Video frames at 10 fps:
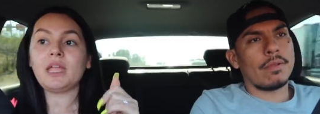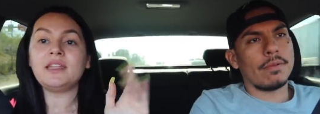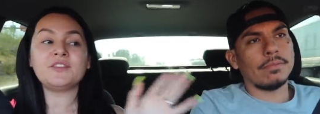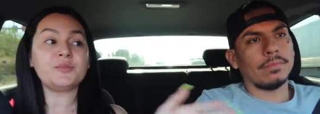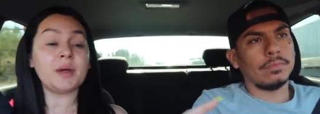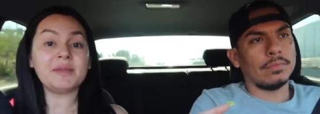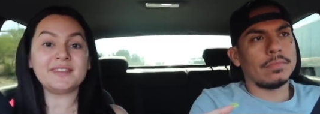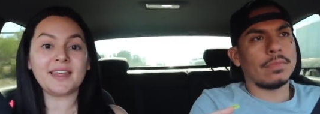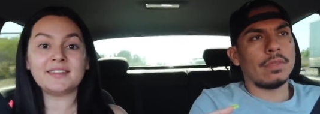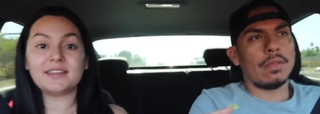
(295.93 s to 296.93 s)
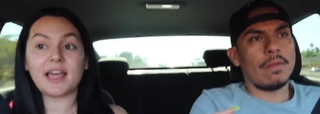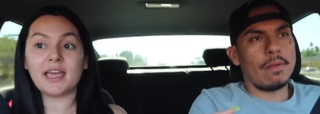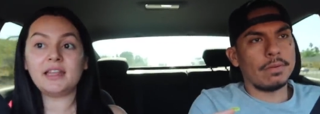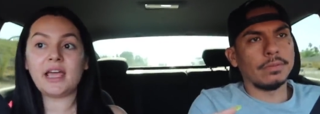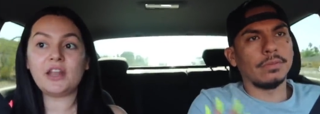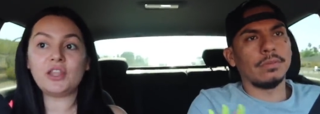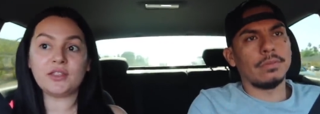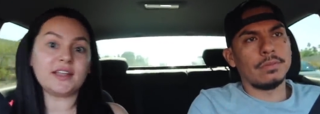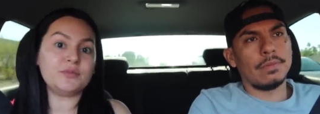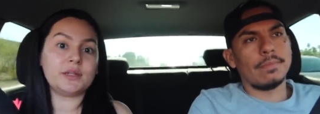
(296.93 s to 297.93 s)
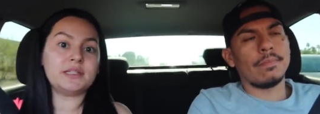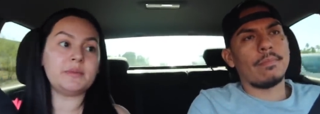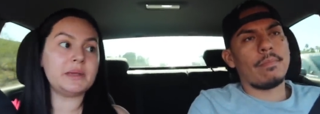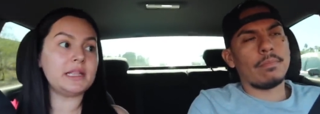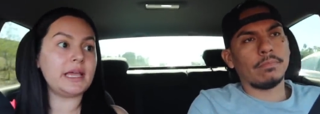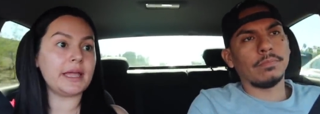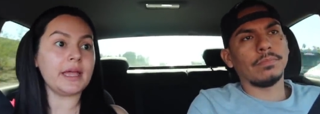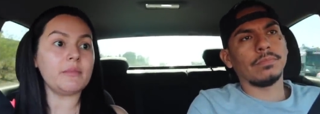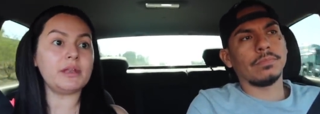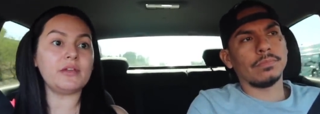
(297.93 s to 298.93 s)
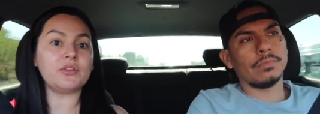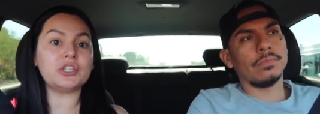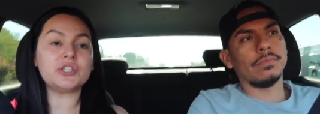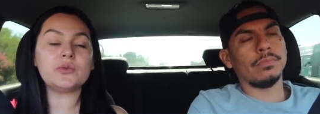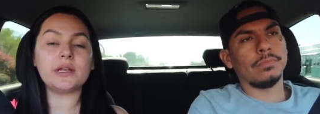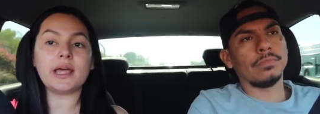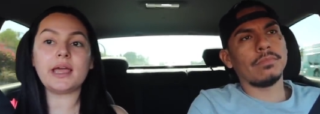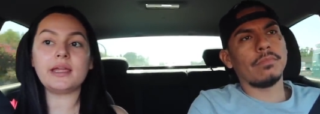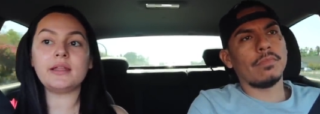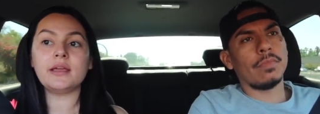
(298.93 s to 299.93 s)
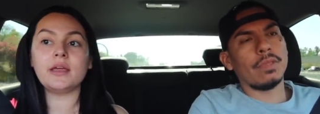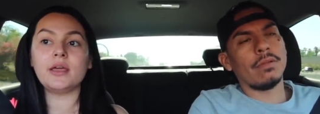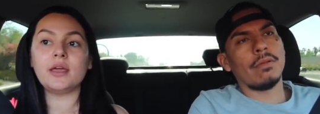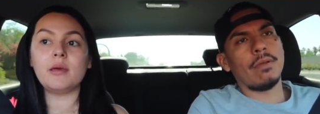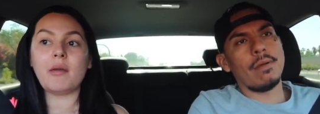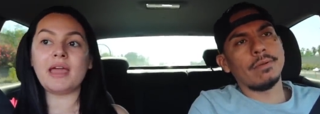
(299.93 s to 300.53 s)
Speaker 1: Nestor bought me a size 9 and that's what typically I am in every shoe a 9